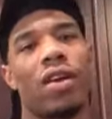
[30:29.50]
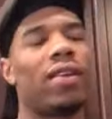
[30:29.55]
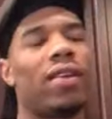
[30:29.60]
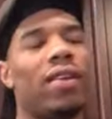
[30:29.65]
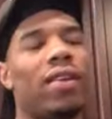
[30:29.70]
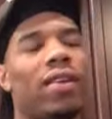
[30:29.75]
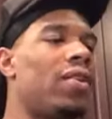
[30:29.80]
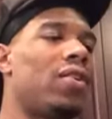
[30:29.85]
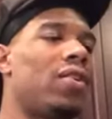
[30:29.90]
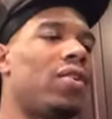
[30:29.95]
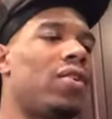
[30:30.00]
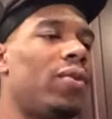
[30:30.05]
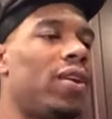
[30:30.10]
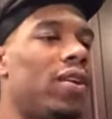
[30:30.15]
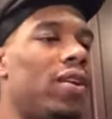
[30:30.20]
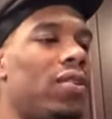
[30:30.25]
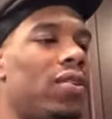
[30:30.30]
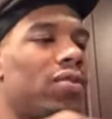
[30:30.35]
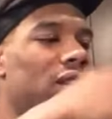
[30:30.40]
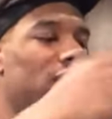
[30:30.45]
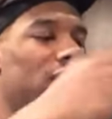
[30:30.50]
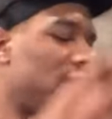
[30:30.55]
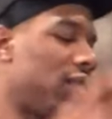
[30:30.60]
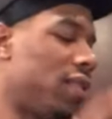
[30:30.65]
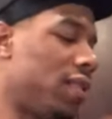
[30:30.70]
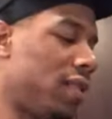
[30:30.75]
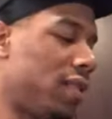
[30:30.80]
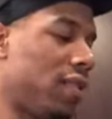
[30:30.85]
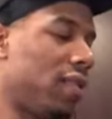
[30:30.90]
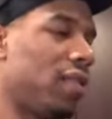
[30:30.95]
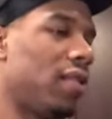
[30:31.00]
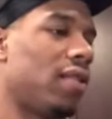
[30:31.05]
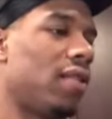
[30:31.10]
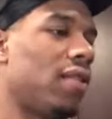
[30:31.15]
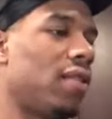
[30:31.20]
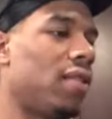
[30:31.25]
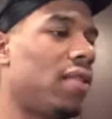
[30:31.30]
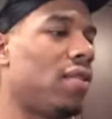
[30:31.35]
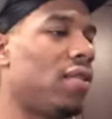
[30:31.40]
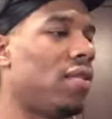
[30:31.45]
to get good waves, that's it.
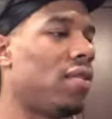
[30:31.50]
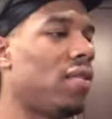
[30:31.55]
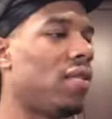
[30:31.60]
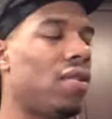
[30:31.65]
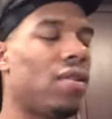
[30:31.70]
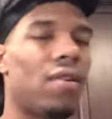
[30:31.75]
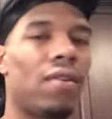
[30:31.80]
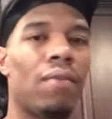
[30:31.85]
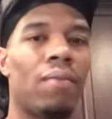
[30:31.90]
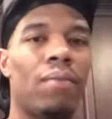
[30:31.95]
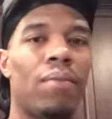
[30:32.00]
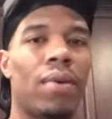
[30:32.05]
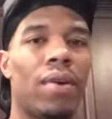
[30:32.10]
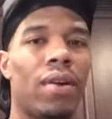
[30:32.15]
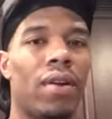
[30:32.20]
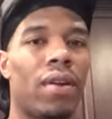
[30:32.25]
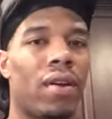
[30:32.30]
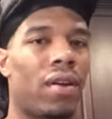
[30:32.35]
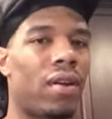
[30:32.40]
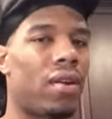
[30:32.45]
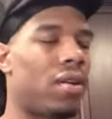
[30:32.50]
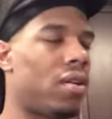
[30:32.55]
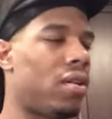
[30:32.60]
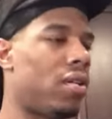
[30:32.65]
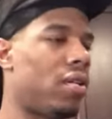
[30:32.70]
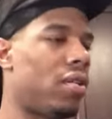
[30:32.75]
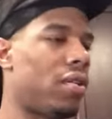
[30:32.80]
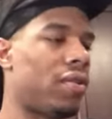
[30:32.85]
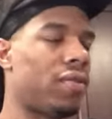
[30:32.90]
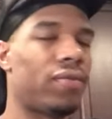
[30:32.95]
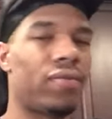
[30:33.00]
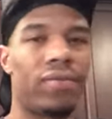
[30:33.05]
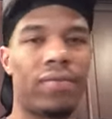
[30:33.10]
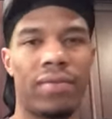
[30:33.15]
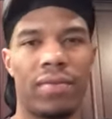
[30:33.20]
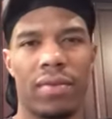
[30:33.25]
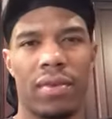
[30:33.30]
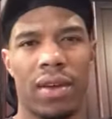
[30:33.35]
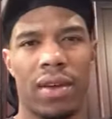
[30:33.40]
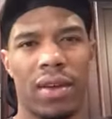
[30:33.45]
But uh,
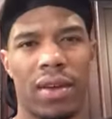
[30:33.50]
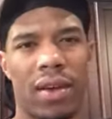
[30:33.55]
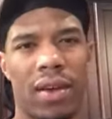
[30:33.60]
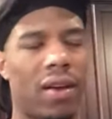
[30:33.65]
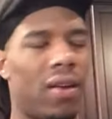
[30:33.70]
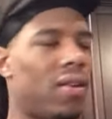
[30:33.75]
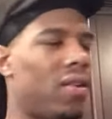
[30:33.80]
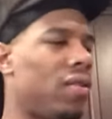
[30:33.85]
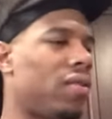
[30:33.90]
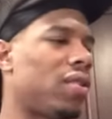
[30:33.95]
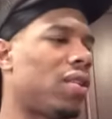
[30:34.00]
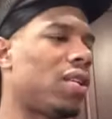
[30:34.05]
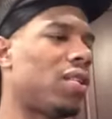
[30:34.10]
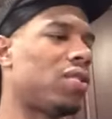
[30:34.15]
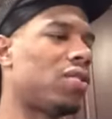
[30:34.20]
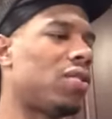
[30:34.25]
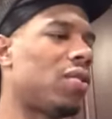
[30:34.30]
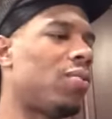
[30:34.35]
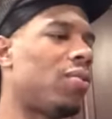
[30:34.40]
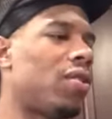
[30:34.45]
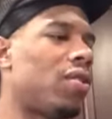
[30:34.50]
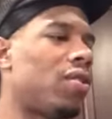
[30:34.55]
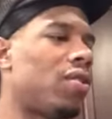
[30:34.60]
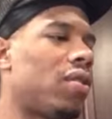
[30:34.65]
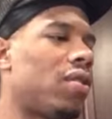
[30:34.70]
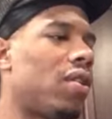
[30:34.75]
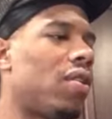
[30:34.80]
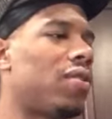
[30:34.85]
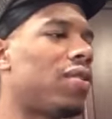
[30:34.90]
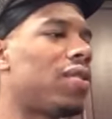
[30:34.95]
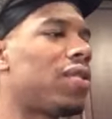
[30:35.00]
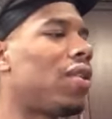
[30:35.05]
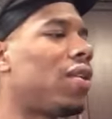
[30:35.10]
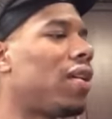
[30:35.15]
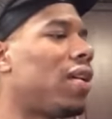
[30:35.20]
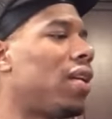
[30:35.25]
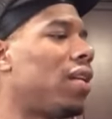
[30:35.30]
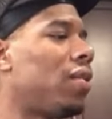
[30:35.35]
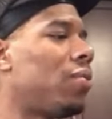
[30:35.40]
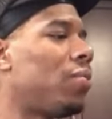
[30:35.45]
I don't think there's no more. I don't think y'all
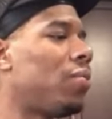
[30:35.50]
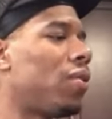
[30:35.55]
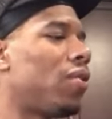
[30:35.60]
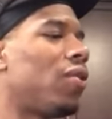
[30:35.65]
got any more